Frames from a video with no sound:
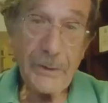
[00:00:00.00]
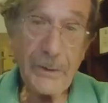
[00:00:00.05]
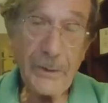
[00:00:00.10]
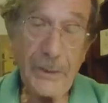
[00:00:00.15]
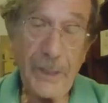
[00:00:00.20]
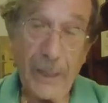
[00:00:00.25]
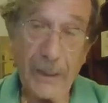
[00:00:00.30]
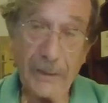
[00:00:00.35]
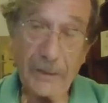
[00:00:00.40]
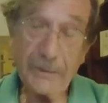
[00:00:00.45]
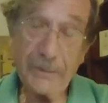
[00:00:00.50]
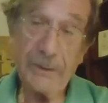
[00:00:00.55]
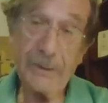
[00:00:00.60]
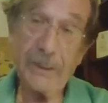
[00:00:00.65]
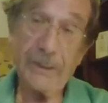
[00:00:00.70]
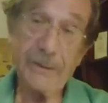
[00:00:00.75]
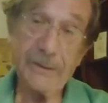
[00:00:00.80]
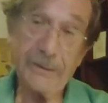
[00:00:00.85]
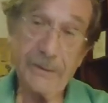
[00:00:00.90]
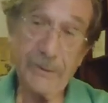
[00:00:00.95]
Yeah.
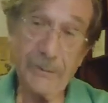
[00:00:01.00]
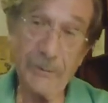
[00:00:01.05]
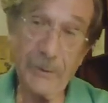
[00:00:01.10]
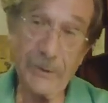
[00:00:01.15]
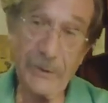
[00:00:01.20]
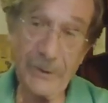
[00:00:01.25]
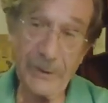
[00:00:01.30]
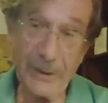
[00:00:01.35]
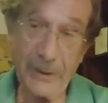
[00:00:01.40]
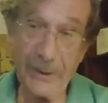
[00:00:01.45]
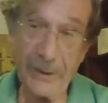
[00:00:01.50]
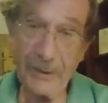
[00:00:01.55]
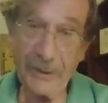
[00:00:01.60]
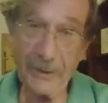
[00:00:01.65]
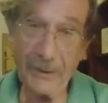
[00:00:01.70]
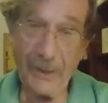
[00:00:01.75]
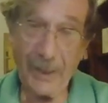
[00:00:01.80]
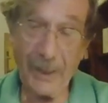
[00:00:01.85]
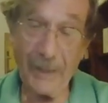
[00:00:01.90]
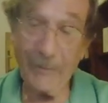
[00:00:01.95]
There was.
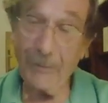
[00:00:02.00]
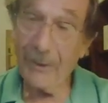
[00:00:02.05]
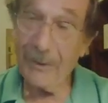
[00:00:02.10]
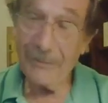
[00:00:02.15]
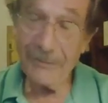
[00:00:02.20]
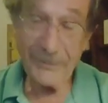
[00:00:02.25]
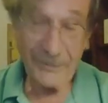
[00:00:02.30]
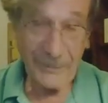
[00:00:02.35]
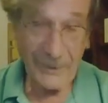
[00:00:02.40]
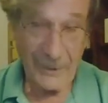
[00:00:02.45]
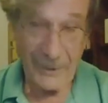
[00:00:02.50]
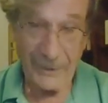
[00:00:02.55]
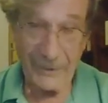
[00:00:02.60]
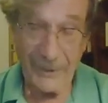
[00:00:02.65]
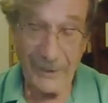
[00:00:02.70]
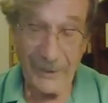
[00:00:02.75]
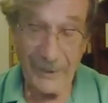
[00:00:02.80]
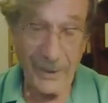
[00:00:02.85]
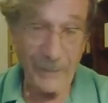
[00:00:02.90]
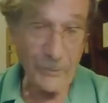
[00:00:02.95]
I
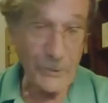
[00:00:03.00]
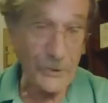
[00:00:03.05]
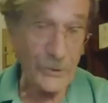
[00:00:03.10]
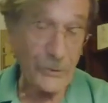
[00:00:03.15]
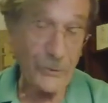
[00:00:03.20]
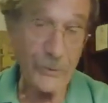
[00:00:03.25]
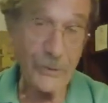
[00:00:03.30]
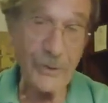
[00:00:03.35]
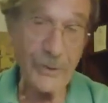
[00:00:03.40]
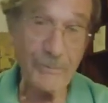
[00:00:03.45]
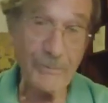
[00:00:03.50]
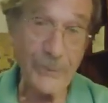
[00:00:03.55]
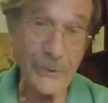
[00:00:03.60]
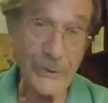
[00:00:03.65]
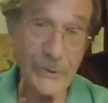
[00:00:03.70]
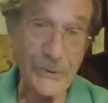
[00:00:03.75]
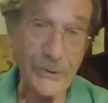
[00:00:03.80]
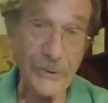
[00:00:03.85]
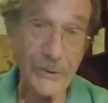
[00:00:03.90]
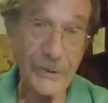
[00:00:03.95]
think I was the only
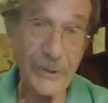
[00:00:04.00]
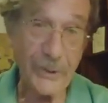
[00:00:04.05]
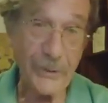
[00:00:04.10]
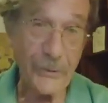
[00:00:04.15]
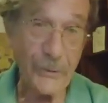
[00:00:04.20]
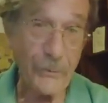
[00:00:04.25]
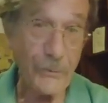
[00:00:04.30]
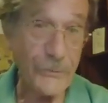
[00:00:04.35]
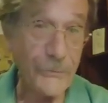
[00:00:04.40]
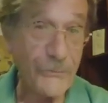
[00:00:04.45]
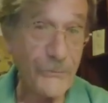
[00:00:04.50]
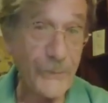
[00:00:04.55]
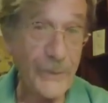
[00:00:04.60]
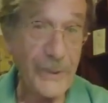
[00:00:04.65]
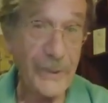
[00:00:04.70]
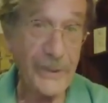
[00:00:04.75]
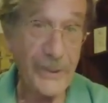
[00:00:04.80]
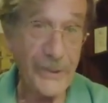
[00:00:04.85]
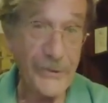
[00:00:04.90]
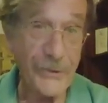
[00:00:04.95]
person in all
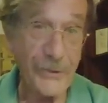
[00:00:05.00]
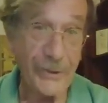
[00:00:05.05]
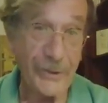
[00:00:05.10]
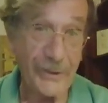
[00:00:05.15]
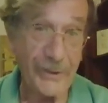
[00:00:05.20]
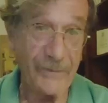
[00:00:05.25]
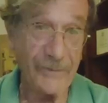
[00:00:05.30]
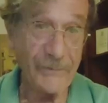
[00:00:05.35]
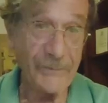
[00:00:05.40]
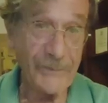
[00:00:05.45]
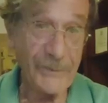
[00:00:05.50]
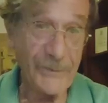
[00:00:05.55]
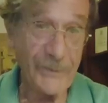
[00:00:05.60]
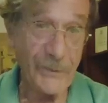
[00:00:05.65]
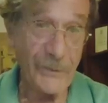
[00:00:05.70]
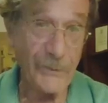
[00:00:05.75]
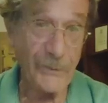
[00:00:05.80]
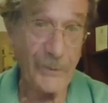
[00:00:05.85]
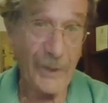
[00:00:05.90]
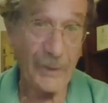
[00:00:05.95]
three initiatives.
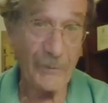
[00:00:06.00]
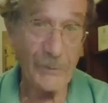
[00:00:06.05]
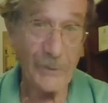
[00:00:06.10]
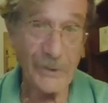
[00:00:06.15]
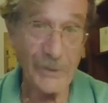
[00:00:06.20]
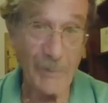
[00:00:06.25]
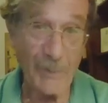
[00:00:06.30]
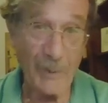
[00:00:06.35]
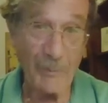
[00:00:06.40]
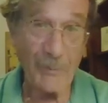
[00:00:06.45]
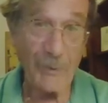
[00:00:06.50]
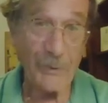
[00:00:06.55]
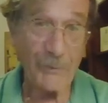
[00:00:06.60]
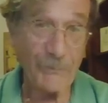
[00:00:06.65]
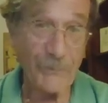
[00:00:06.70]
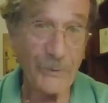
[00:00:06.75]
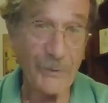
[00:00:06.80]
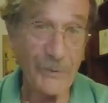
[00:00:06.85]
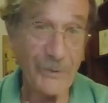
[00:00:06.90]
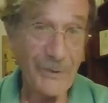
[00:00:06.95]
So I was a member
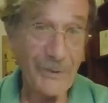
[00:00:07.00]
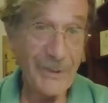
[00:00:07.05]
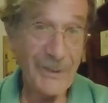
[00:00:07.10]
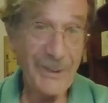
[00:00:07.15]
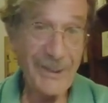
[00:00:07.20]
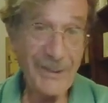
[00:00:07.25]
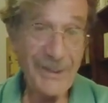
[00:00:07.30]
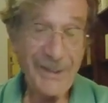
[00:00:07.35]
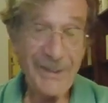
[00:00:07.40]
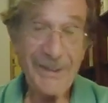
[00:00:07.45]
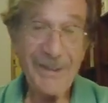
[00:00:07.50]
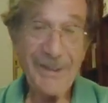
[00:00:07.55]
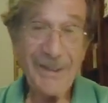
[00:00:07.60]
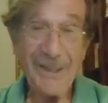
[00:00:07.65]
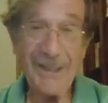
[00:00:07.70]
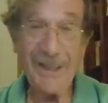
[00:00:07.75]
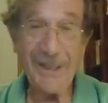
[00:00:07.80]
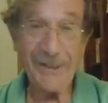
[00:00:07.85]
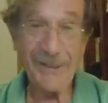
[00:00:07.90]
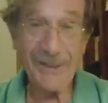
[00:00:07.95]
of the
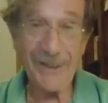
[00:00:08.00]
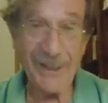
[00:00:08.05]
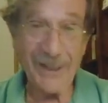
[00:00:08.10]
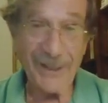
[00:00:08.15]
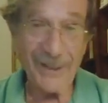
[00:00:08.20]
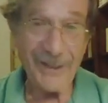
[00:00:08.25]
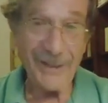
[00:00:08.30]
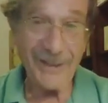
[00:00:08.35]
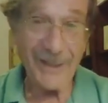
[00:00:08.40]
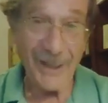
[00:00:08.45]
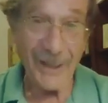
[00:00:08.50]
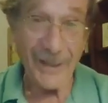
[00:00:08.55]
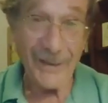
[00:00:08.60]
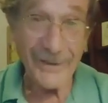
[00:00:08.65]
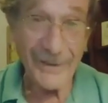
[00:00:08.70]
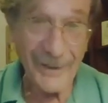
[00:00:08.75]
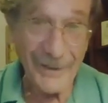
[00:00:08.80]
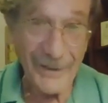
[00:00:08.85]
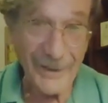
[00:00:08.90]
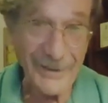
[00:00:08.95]
ASA
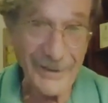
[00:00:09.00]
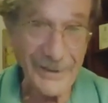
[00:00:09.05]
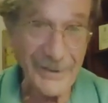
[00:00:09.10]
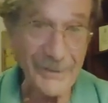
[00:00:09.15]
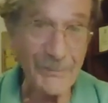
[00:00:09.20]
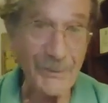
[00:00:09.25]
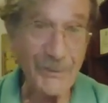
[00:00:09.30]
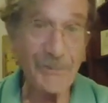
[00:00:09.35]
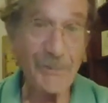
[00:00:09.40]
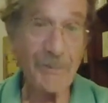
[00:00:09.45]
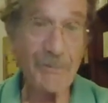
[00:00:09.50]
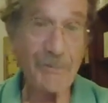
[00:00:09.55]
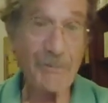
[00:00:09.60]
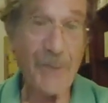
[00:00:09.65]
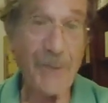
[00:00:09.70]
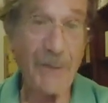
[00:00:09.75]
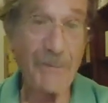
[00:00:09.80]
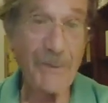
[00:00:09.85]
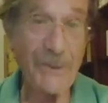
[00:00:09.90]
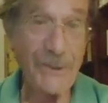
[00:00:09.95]
guidelines that were
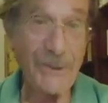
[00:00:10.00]
published.